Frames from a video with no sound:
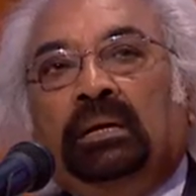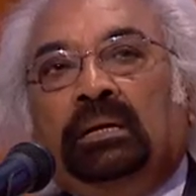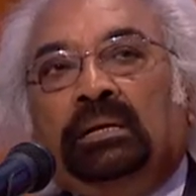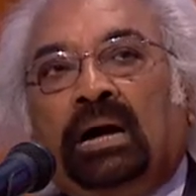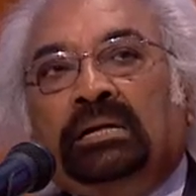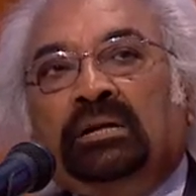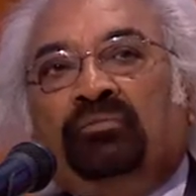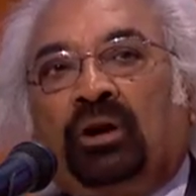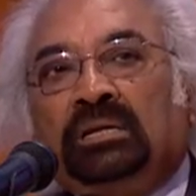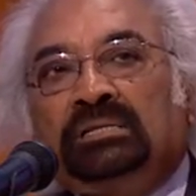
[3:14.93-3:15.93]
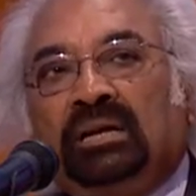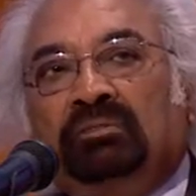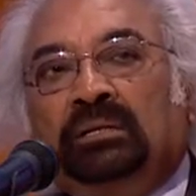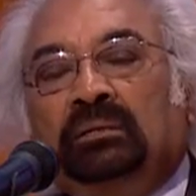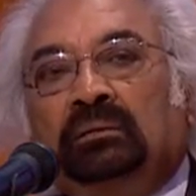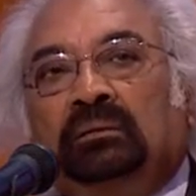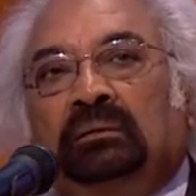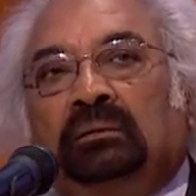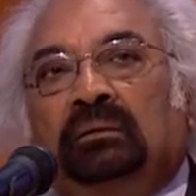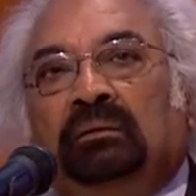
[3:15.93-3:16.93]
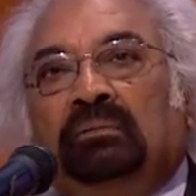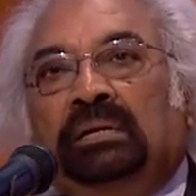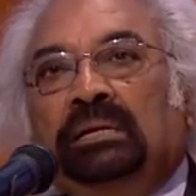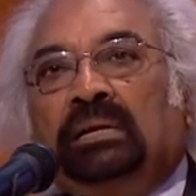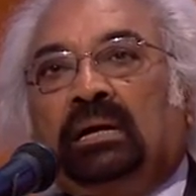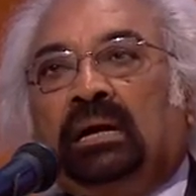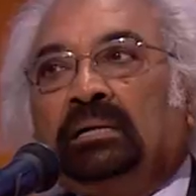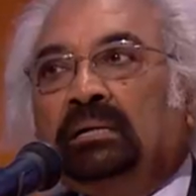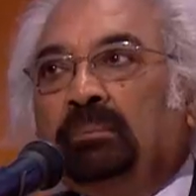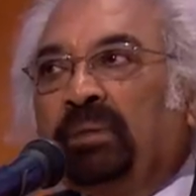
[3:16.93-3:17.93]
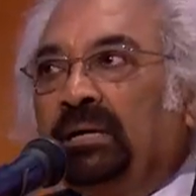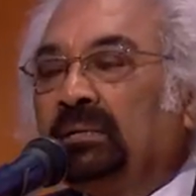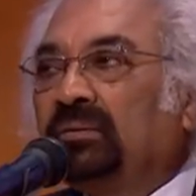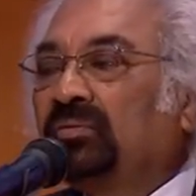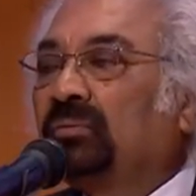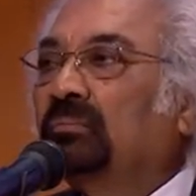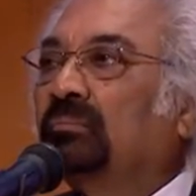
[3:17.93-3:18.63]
In nineteen forty-seven, when India got independence,